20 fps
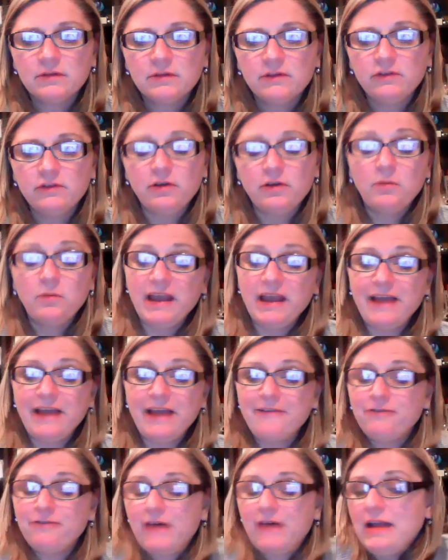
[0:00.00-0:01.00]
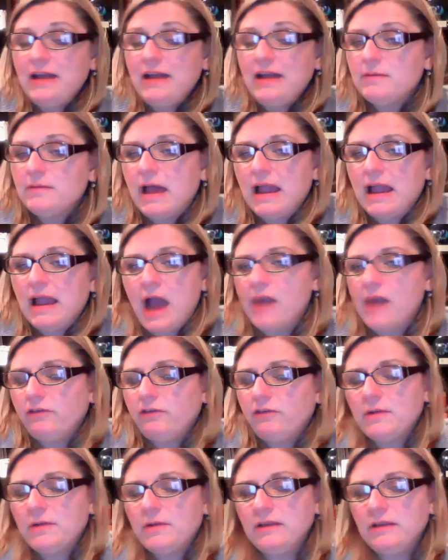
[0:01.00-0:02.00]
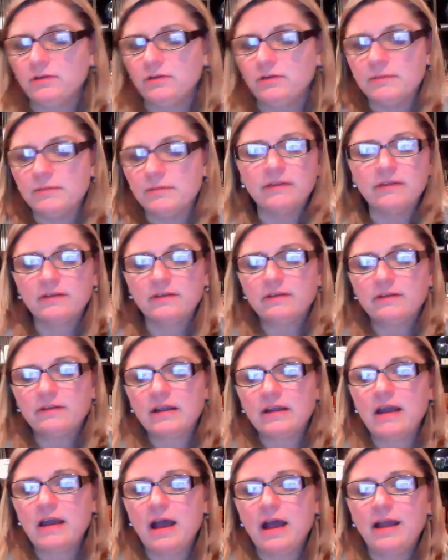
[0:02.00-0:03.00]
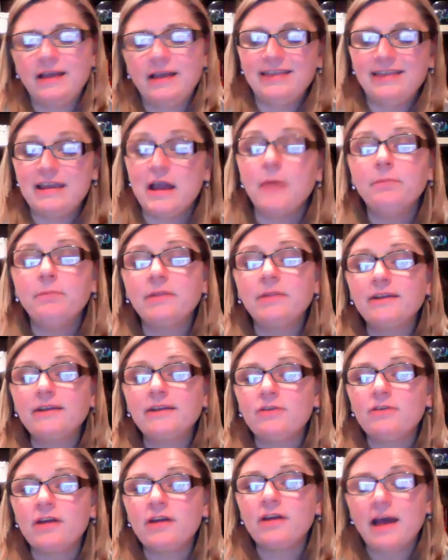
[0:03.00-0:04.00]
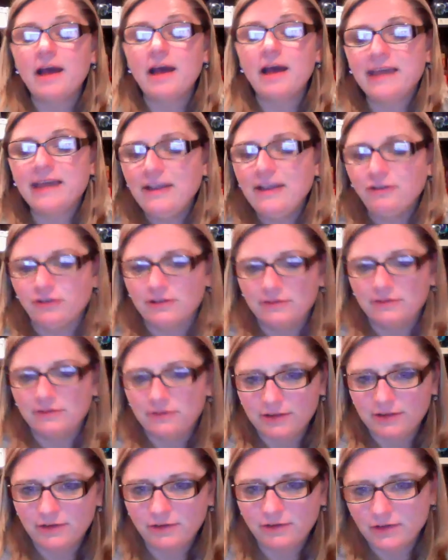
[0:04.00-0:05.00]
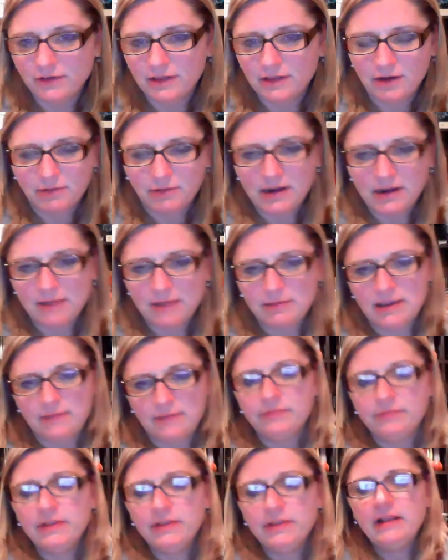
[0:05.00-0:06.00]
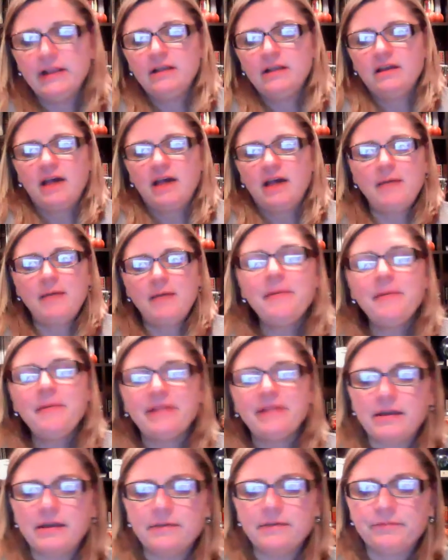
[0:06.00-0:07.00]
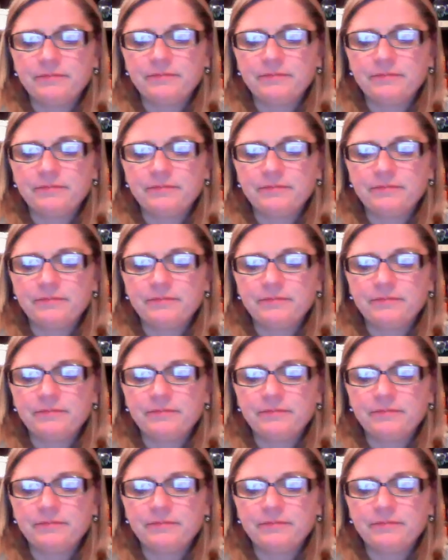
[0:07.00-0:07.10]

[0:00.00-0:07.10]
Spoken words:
So when I find them, I got to sew into them. It's like the obligatory obligation, for those of you that know what I mean. I'm obligated.